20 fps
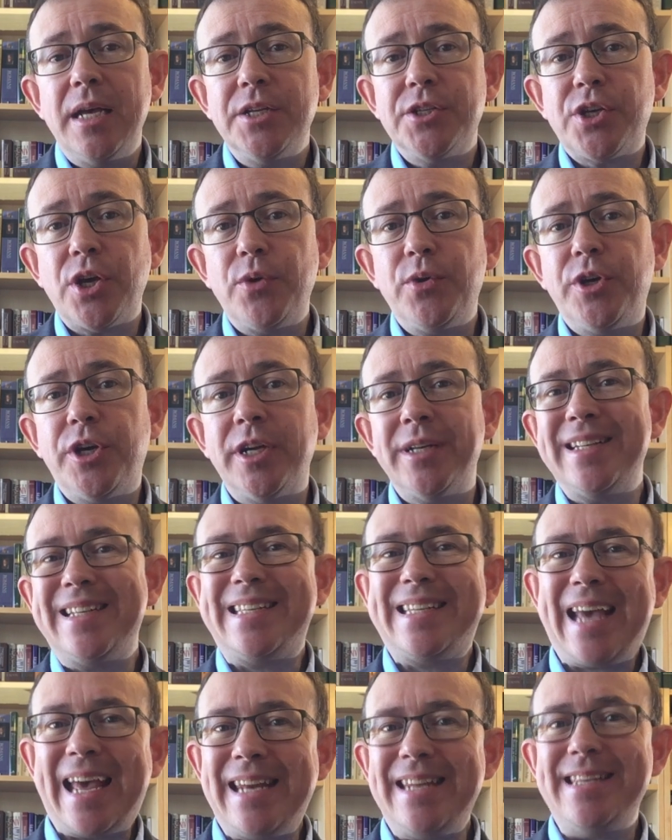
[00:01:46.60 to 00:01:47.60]
So
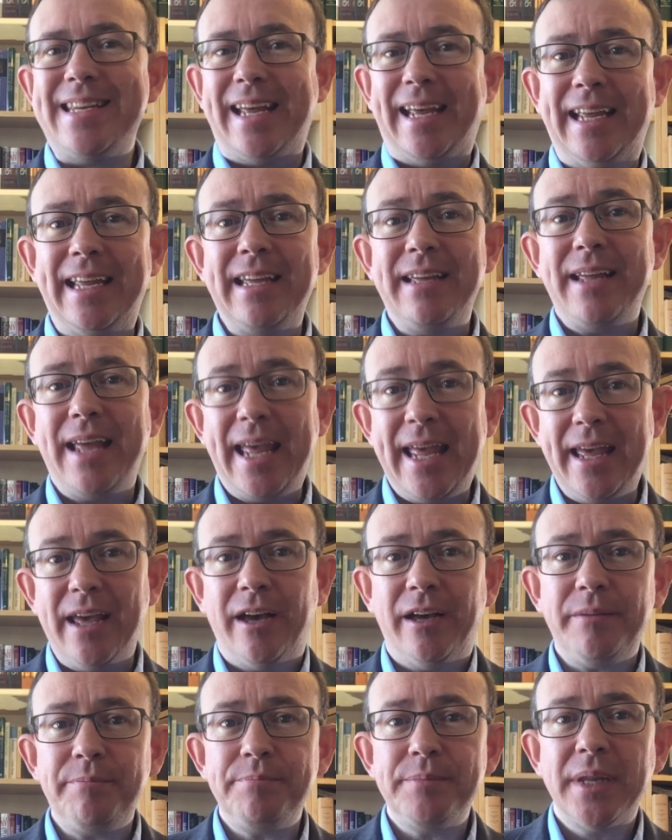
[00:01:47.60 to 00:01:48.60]
contending
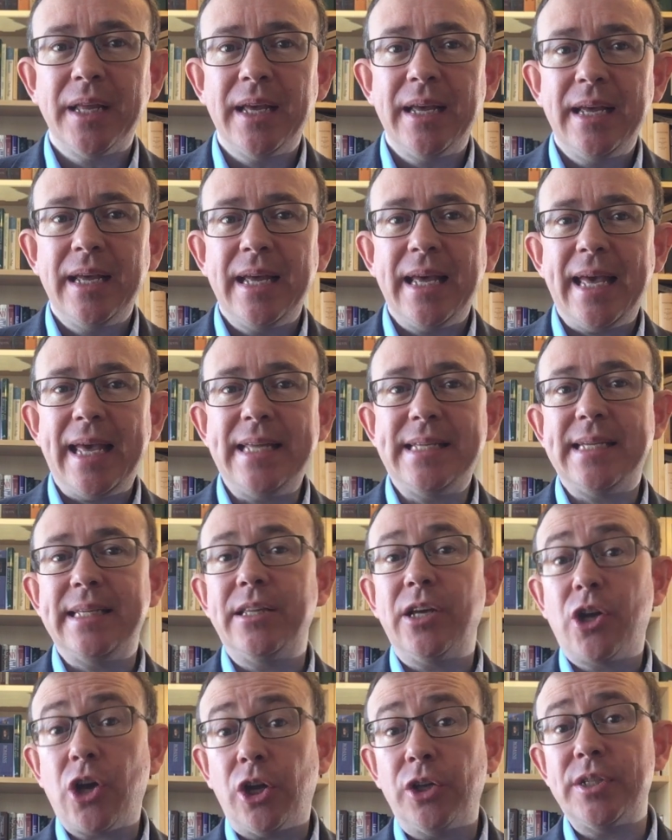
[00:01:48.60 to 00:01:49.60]
here is
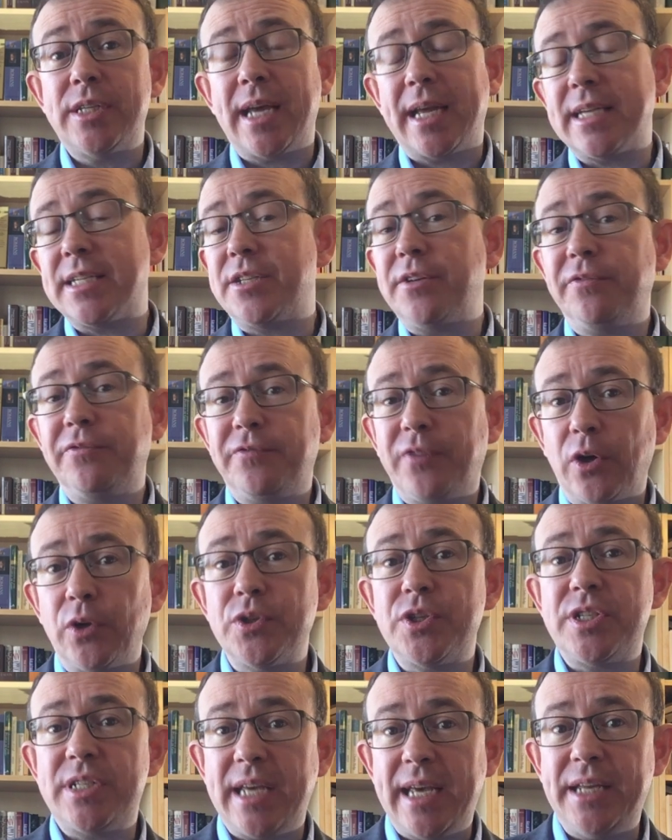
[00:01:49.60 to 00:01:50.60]
in the context of
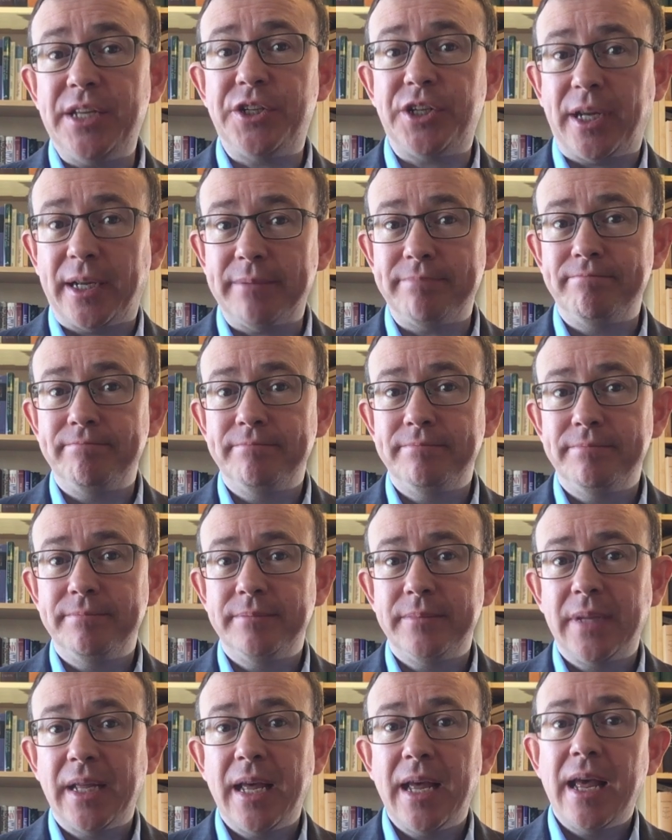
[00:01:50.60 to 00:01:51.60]
false teaching.
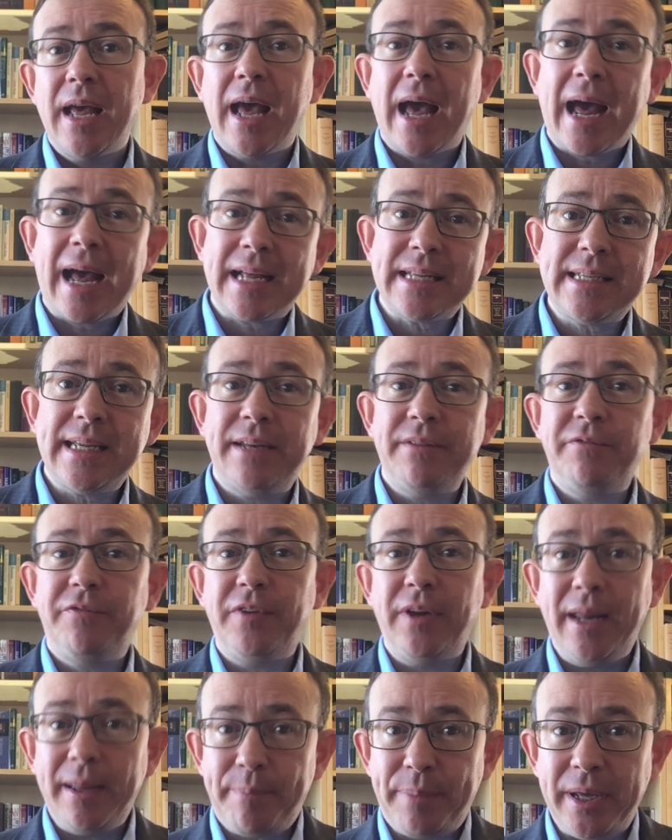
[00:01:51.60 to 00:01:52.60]
As in
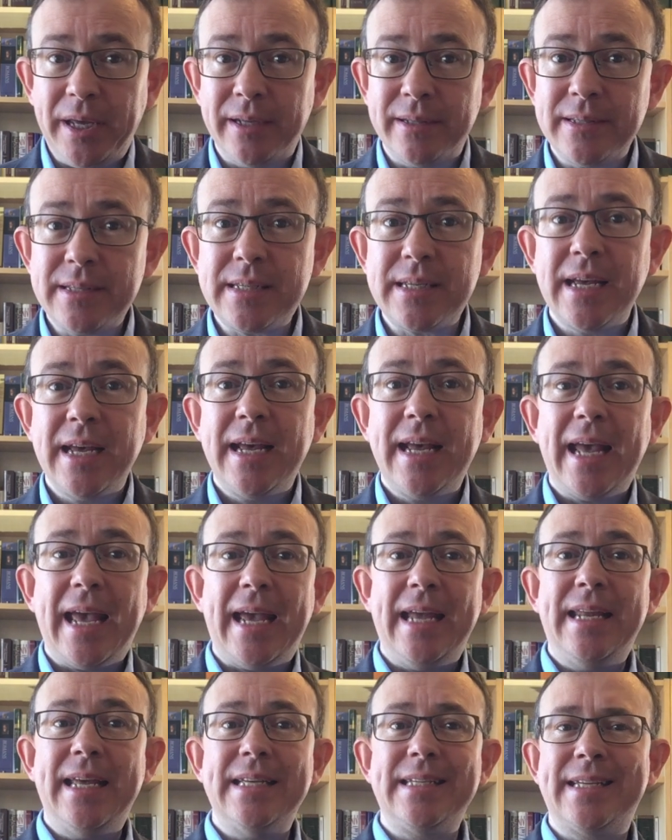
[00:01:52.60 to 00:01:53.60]
Philippians,
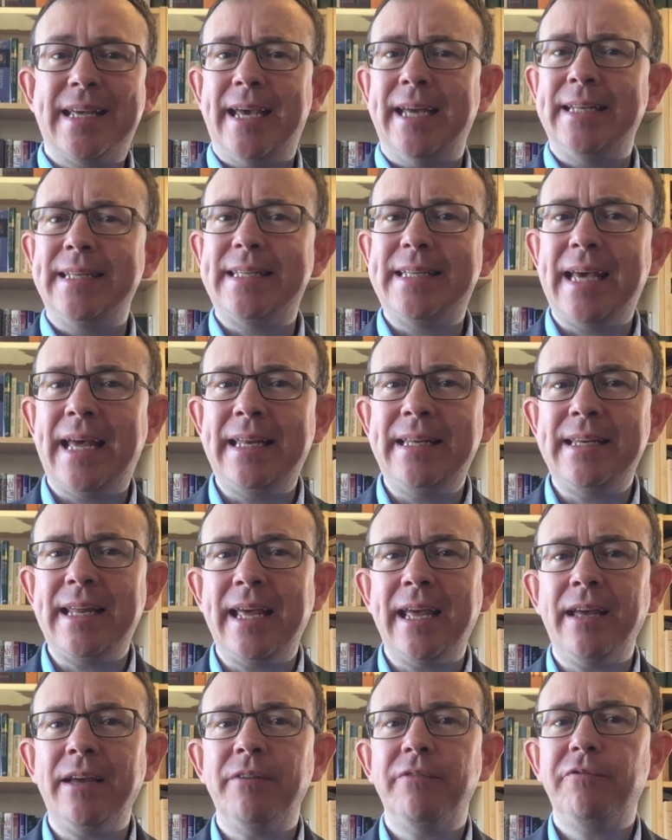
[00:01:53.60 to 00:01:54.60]
it is
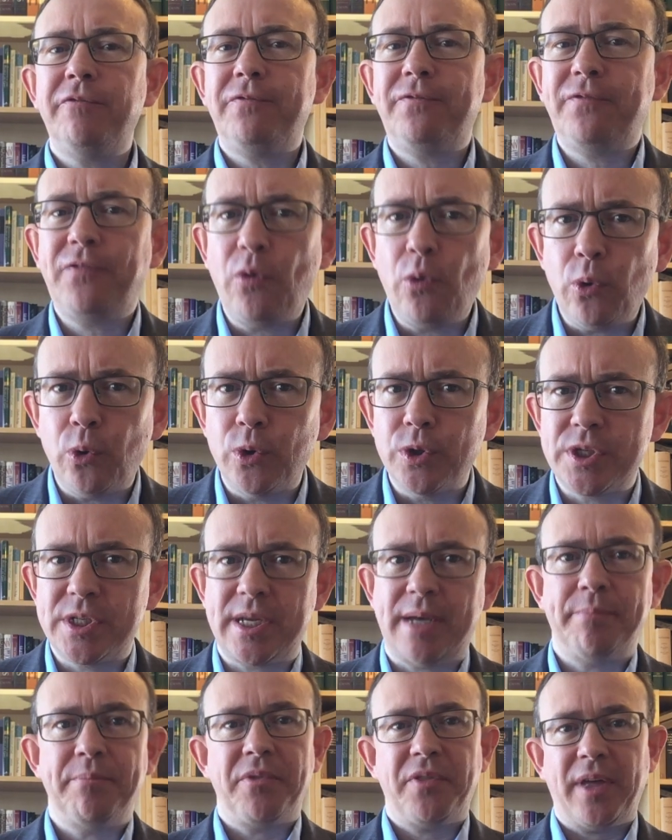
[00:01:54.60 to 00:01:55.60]
contending for
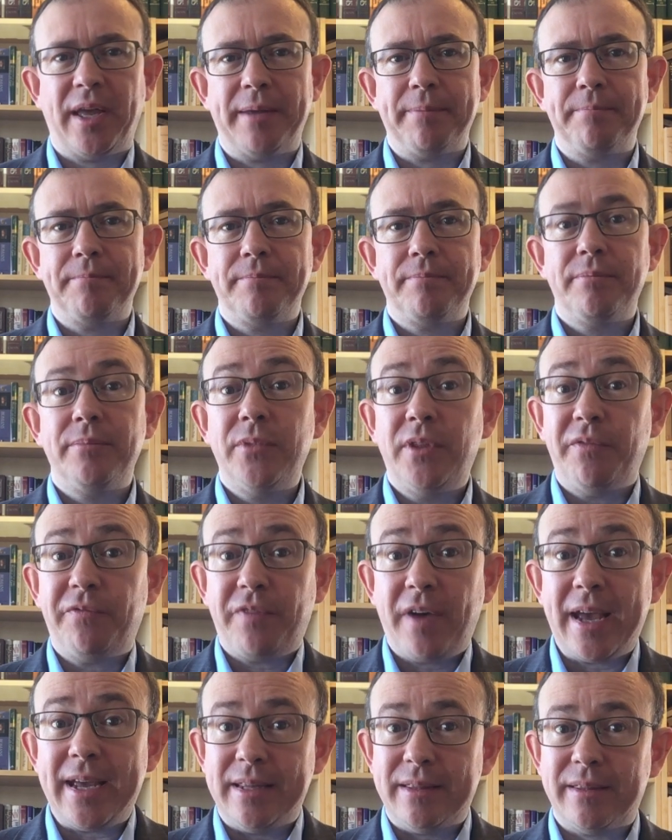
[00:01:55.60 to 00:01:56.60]
something, the
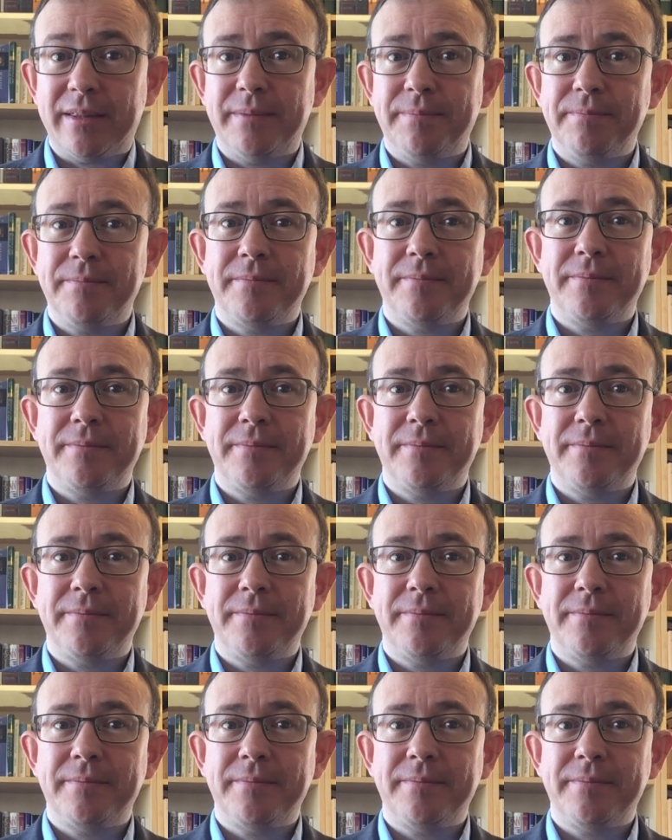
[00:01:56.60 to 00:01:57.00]
faith.